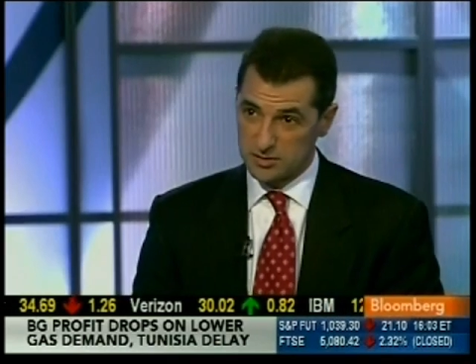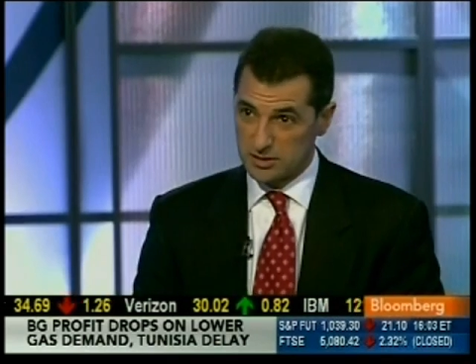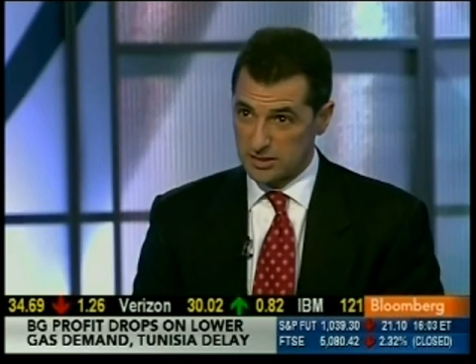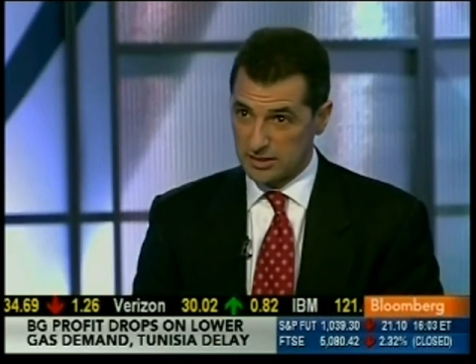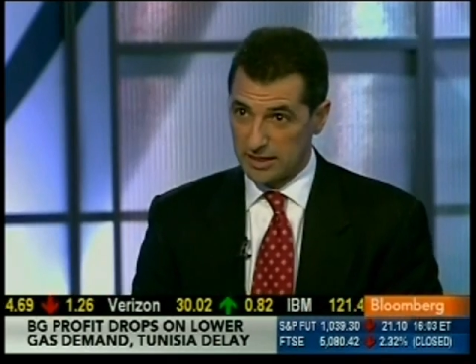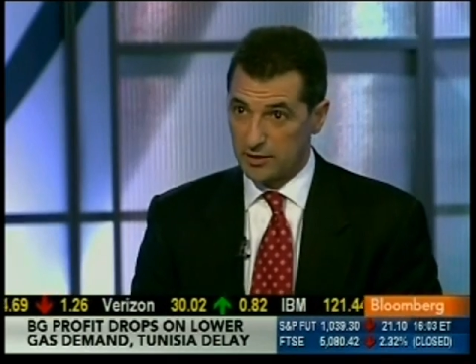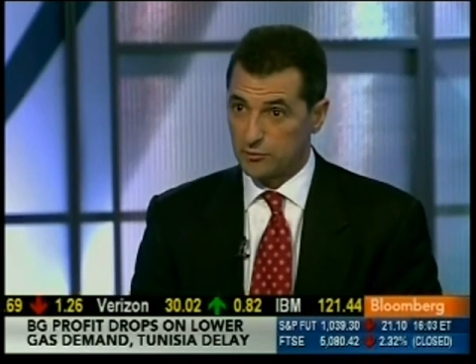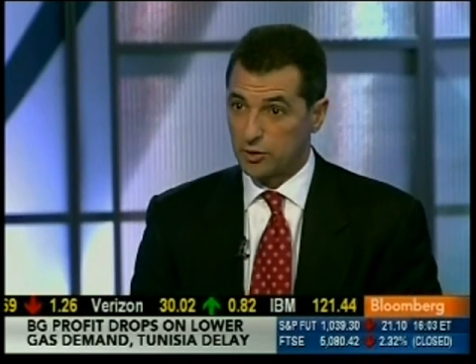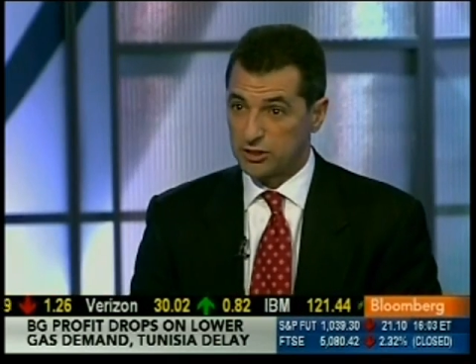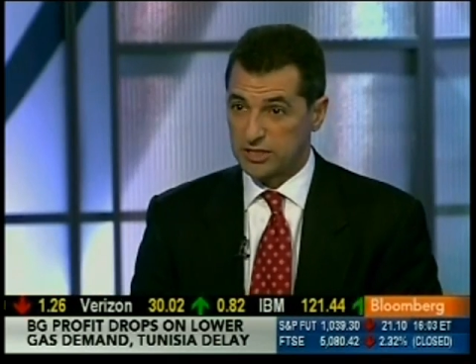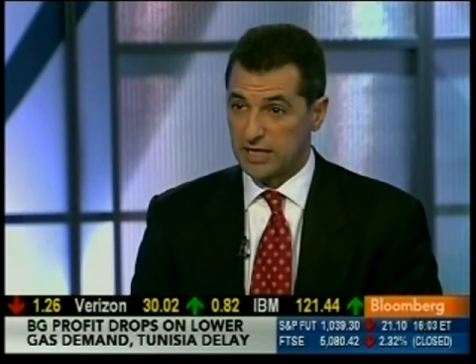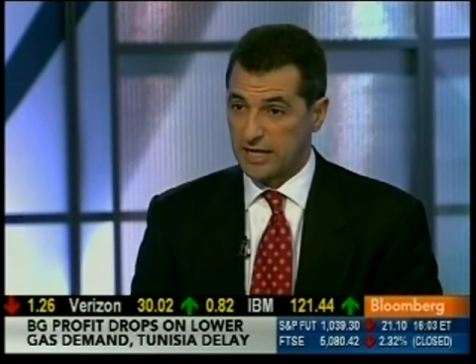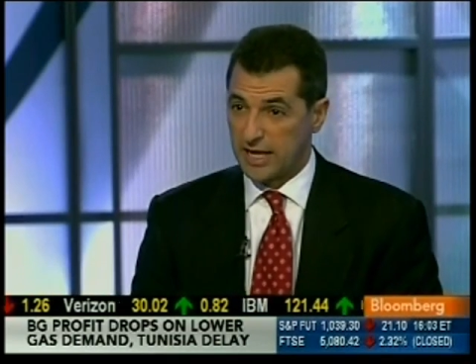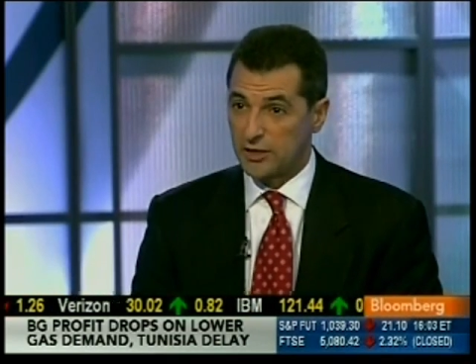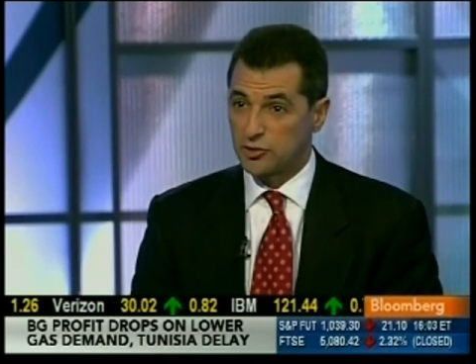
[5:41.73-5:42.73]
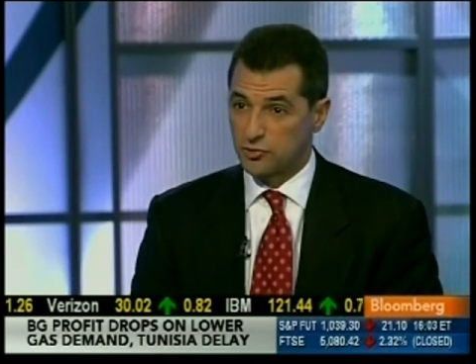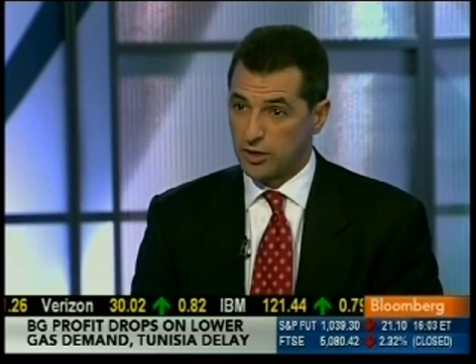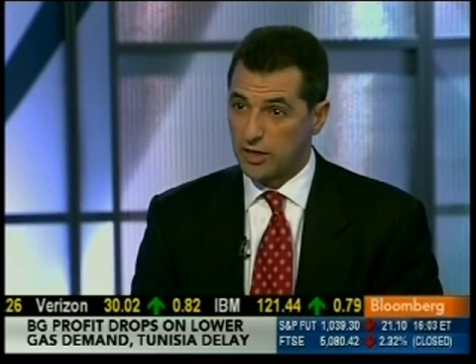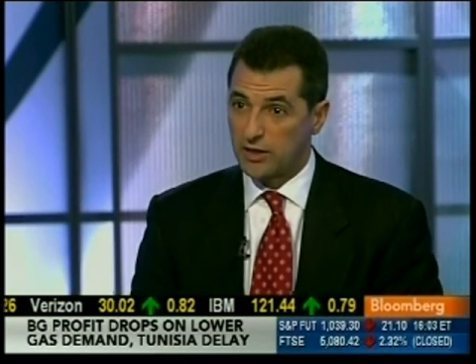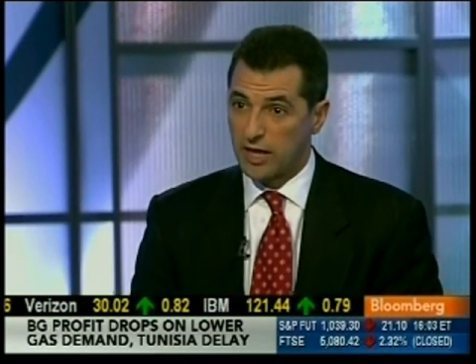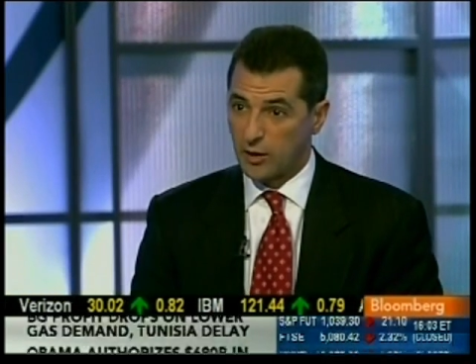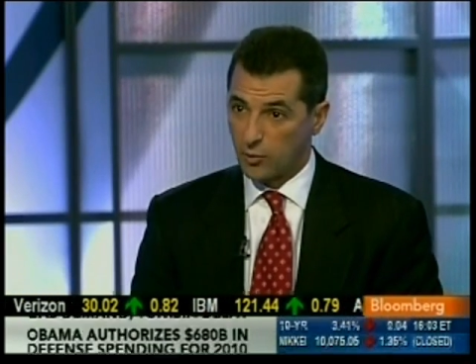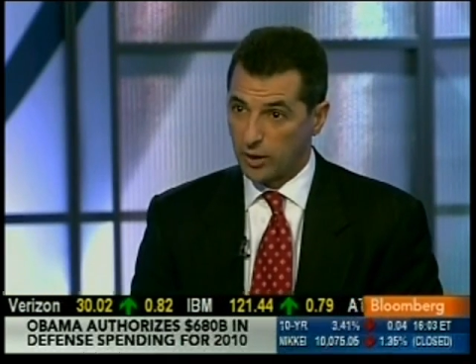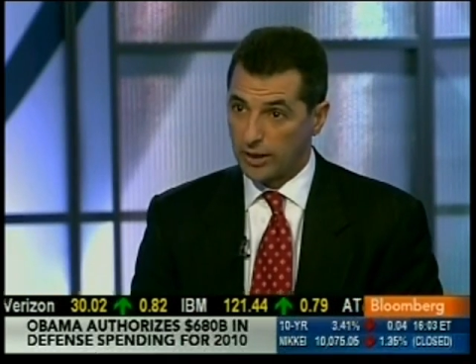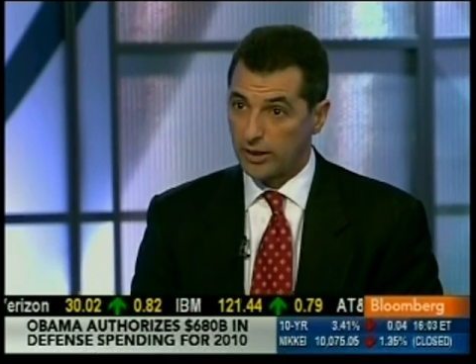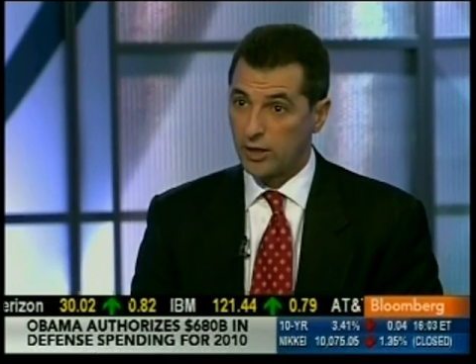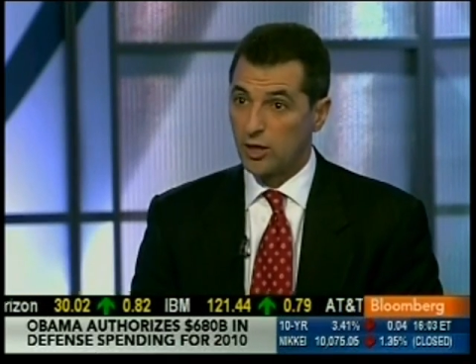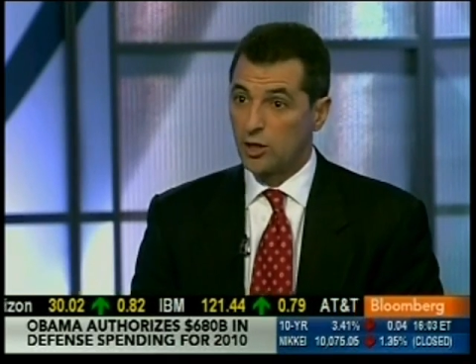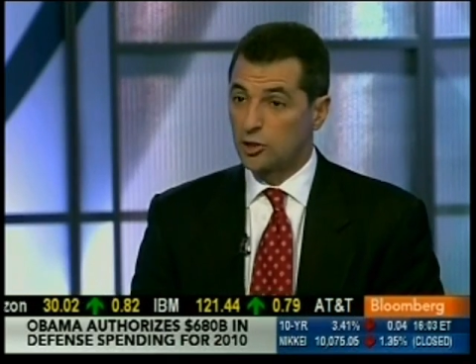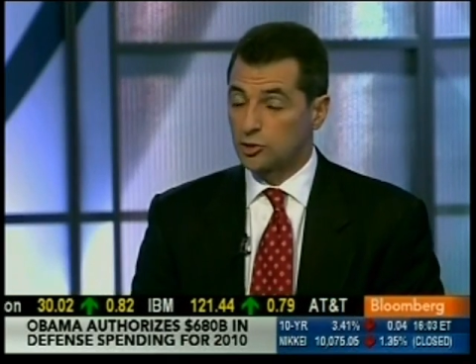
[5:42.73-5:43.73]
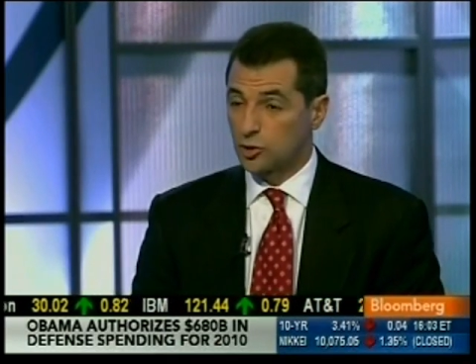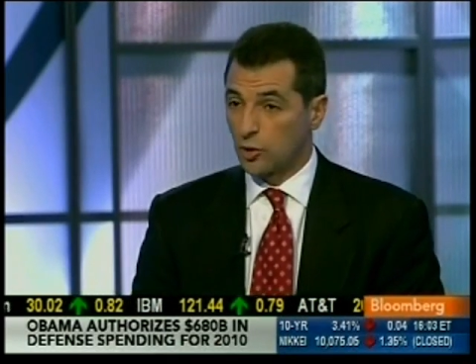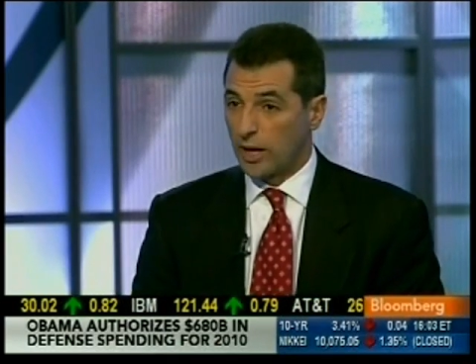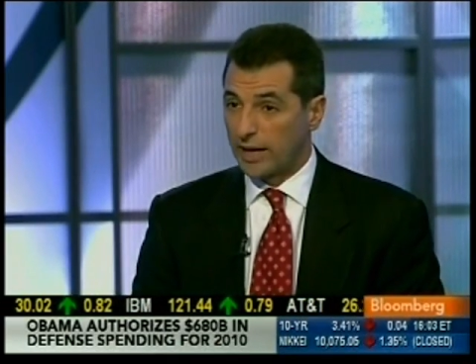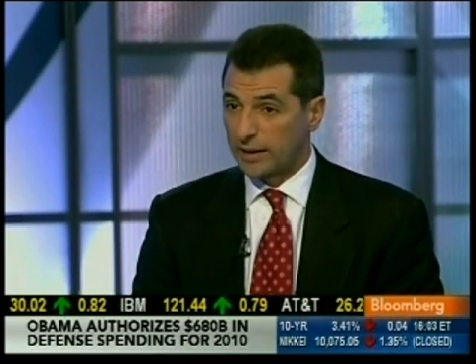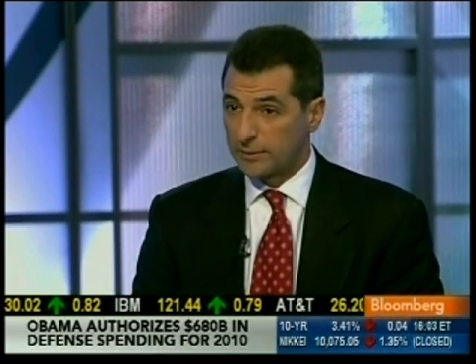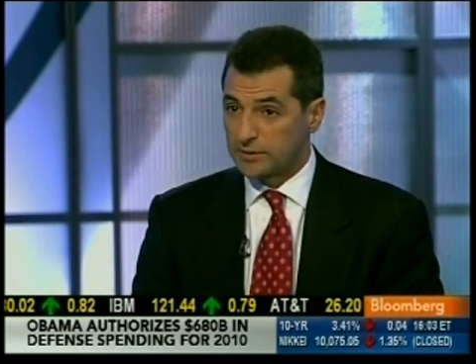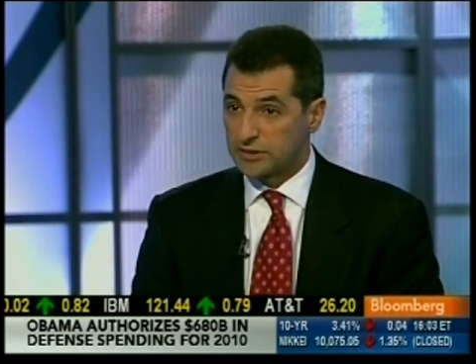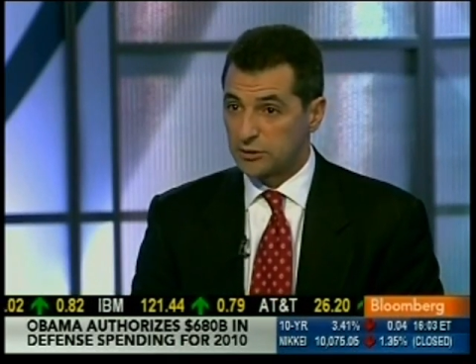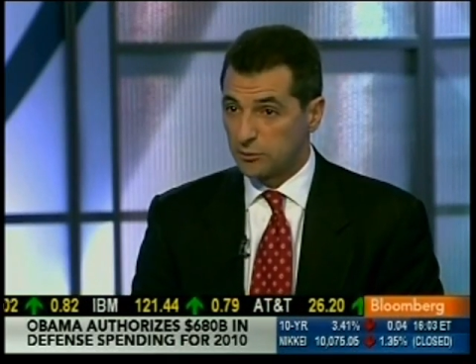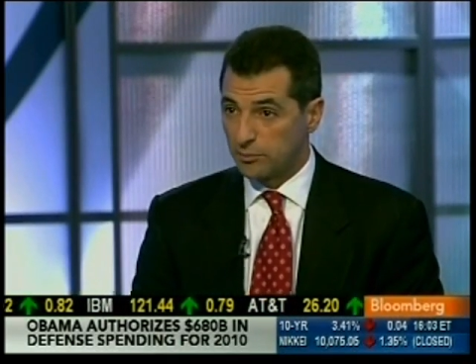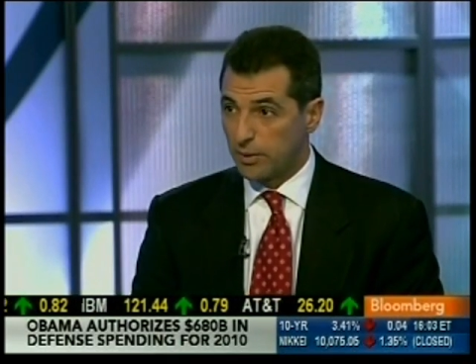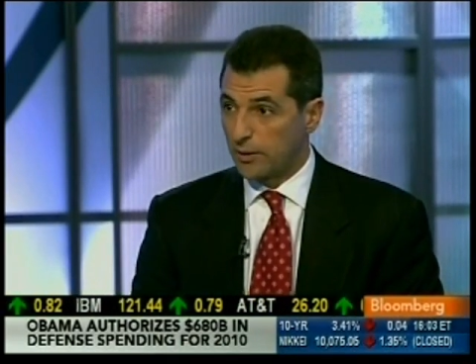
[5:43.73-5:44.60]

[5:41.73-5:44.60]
see you later, because they can't trade that way. So I am still...